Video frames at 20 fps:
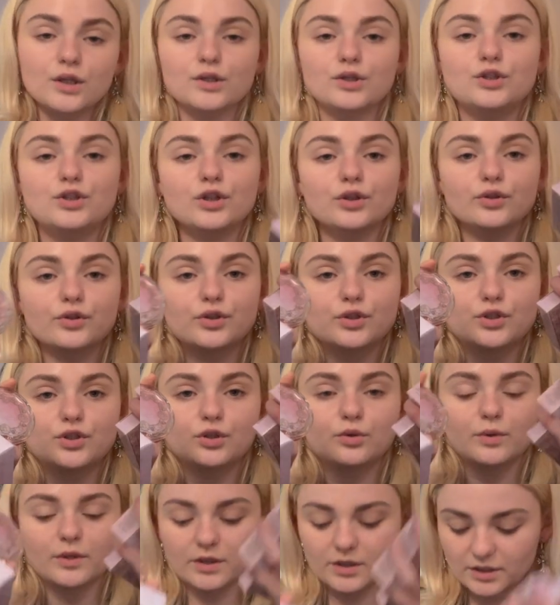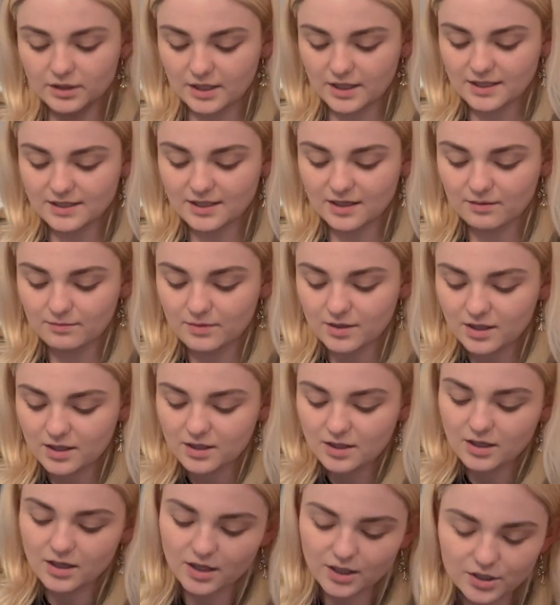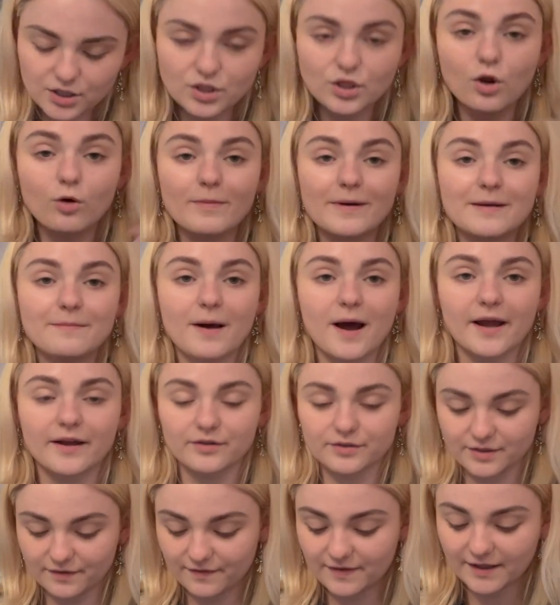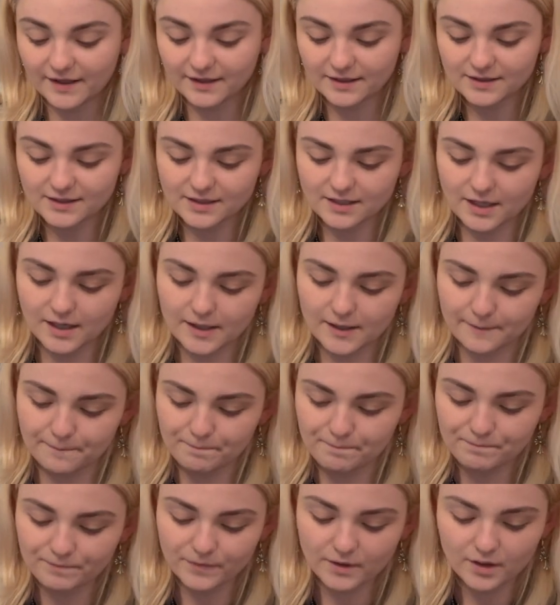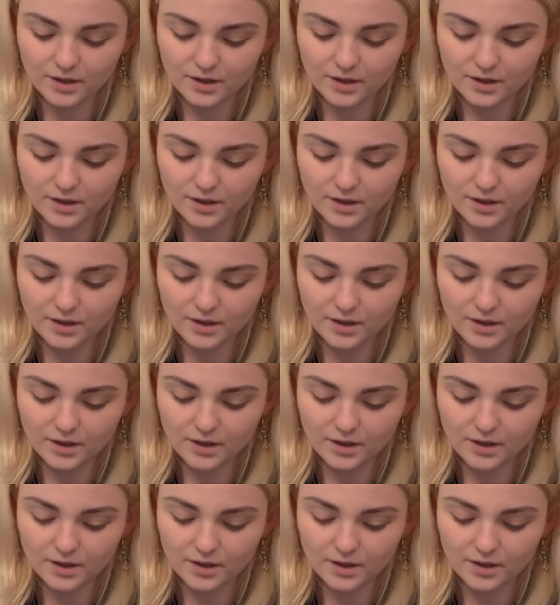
Jill Stewart. They sent me so many piles of things. Um,